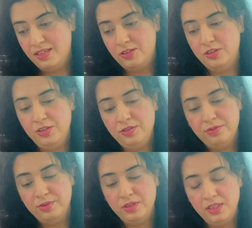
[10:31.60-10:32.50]
so you're
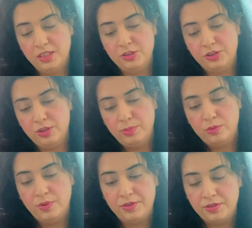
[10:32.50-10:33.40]
really unsure
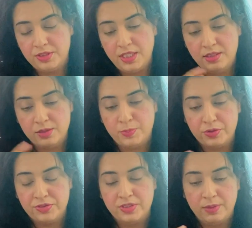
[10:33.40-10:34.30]
about whether to take this
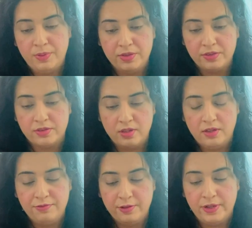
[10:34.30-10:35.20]
person up on their
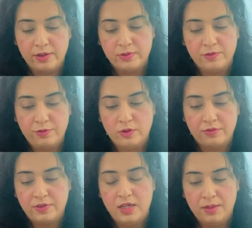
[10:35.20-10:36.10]
offer here with the Four
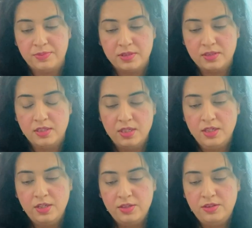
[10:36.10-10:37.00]
of Cups.
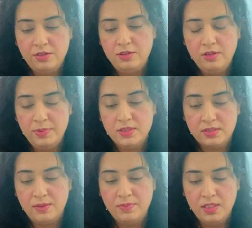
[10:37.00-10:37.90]
There could have been
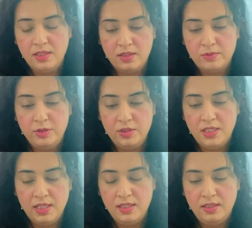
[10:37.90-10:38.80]
something
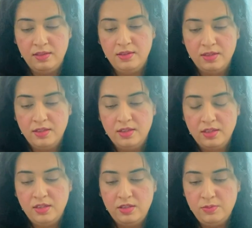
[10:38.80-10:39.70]
communicated,
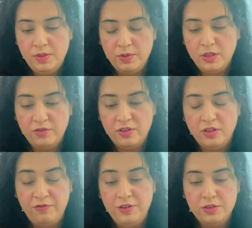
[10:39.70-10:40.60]
you'd be
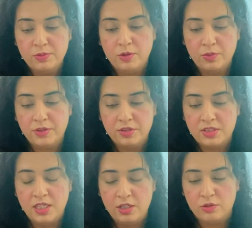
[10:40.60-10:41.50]
confused about whether to
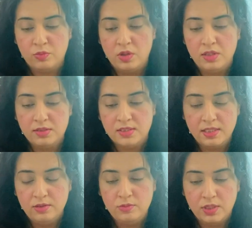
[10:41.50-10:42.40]
take your walls
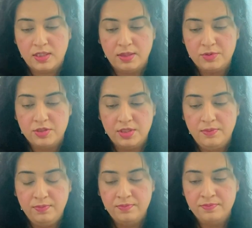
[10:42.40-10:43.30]
down when it comes to
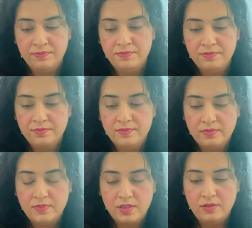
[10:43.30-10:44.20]
them.
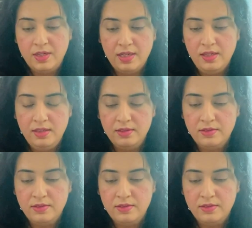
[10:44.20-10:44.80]
Okay.